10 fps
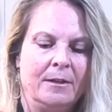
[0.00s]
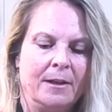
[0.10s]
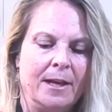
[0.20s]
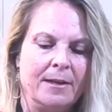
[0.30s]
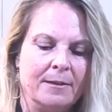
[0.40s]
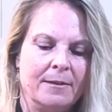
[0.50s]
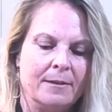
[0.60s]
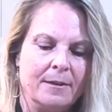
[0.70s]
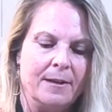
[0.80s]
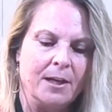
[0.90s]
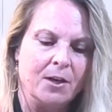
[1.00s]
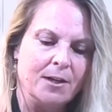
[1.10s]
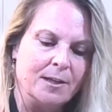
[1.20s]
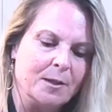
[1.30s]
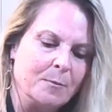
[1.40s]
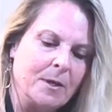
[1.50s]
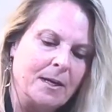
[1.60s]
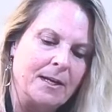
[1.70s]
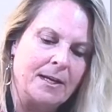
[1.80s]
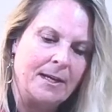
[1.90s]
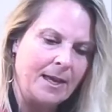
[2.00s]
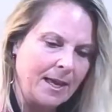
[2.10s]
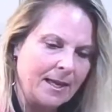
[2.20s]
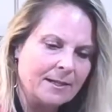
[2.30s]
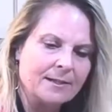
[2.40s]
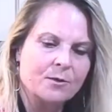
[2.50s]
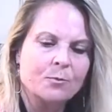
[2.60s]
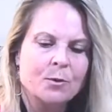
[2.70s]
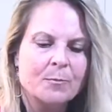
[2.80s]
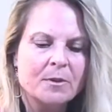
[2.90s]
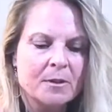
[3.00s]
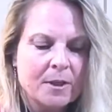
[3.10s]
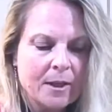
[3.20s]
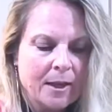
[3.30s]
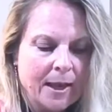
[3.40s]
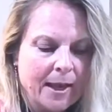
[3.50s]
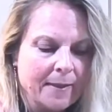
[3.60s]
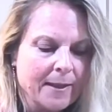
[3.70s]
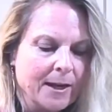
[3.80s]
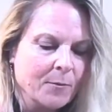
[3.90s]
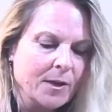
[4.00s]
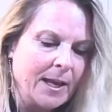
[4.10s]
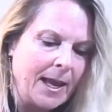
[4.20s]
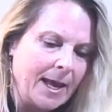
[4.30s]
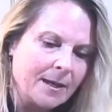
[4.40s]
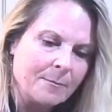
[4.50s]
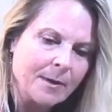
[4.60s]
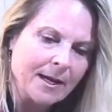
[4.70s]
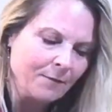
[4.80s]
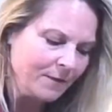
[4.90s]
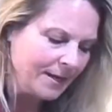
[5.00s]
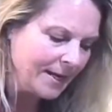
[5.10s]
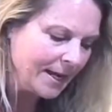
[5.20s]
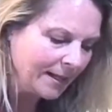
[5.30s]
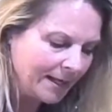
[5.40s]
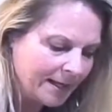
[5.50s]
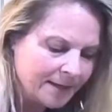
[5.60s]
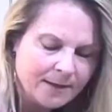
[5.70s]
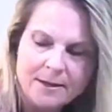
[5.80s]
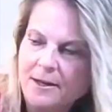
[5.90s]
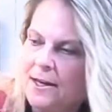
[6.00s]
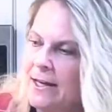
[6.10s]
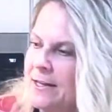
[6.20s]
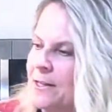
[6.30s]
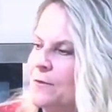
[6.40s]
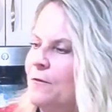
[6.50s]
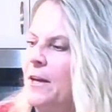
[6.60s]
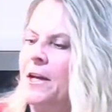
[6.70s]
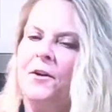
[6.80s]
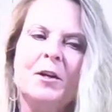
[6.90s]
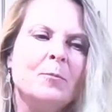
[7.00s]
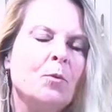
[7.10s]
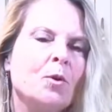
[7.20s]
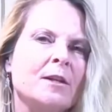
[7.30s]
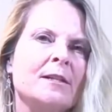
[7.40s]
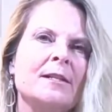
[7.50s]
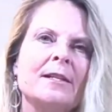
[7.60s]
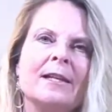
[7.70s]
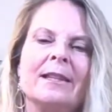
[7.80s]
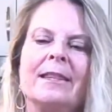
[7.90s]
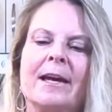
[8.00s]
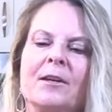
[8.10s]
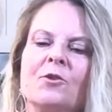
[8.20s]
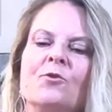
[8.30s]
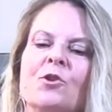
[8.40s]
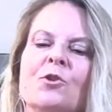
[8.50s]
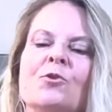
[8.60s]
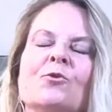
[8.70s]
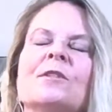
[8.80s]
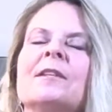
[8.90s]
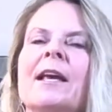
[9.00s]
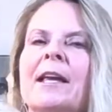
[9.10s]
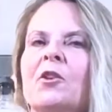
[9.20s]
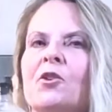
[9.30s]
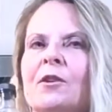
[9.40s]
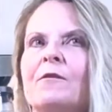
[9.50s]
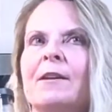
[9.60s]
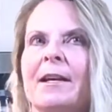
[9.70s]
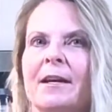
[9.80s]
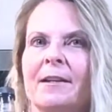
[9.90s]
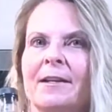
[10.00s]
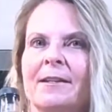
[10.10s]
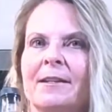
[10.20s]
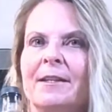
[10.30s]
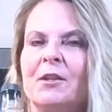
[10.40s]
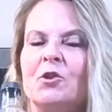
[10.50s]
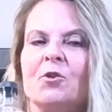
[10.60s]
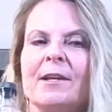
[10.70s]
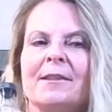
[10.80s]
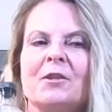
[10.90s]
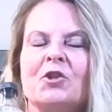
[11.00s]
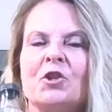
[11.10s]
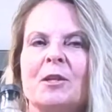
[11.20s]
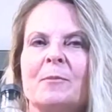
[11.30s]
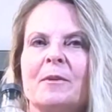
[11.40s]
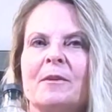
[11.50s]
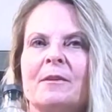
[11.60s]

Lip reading: Okay, there is my eggs. Whoops. And then I'm going to add my vanilla. It is very important that you use a good vanilla. Don't get the cheap